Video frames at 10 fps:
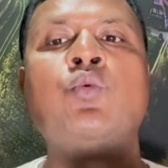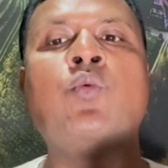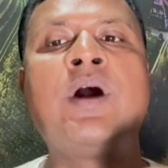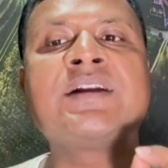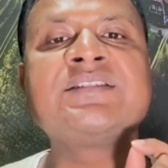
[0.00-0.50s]

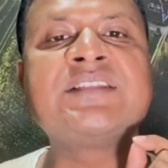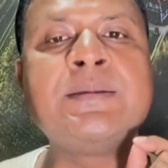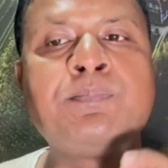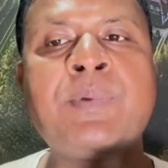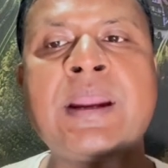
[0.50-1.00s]
What is the
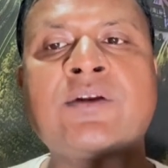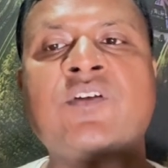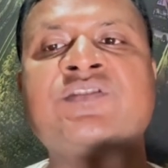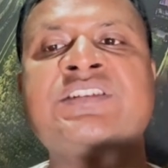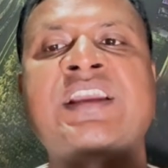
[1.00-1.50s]
impact
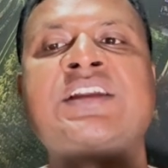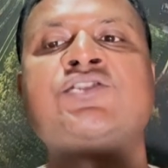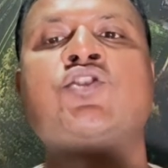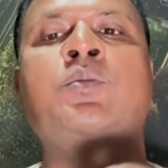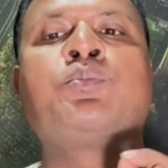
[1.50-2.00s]
of
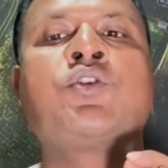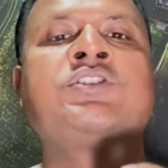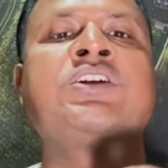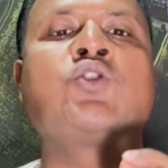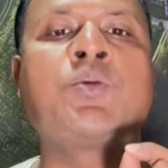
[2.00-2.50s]
change on
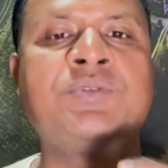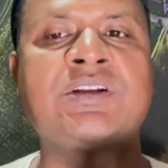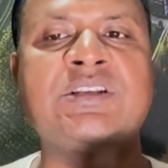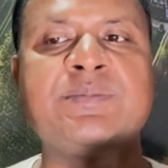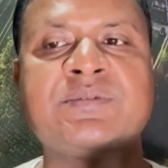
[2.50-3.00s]
project
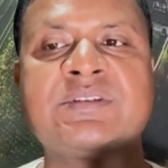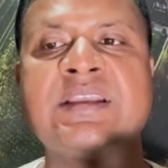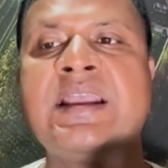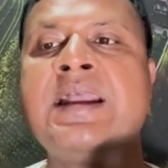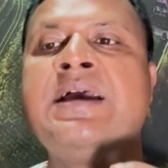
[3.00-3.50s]
objectives?
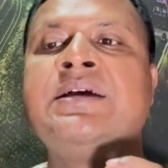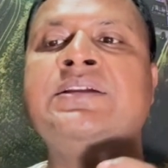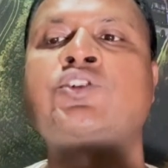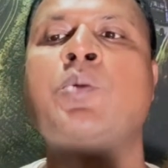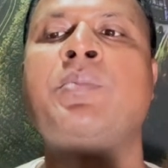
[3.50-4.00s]

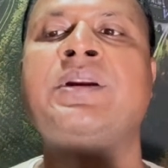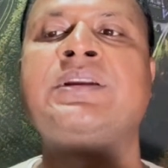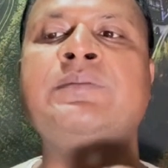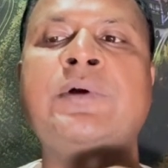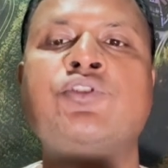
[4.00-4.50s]

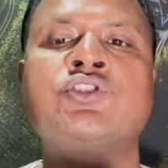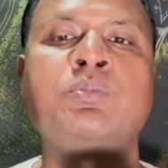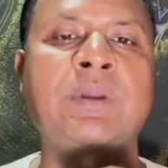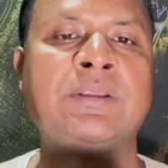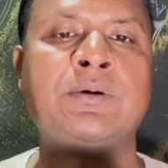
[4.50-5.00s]
Recommend
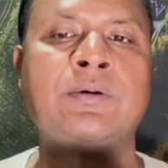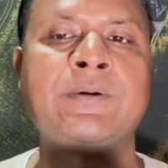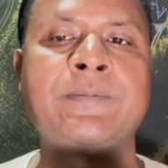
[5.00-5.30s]
evaluation method.